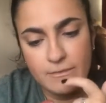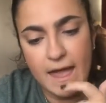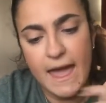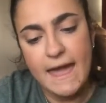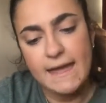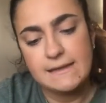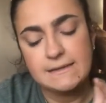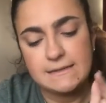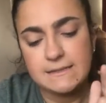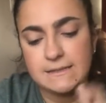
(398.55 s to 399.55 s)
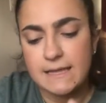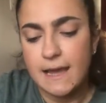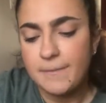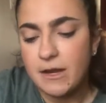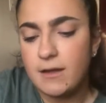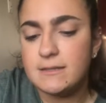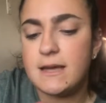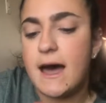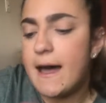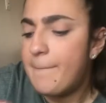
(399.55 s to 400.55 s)
and salmon on
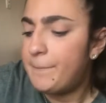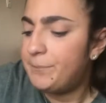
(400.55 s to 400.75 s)
top.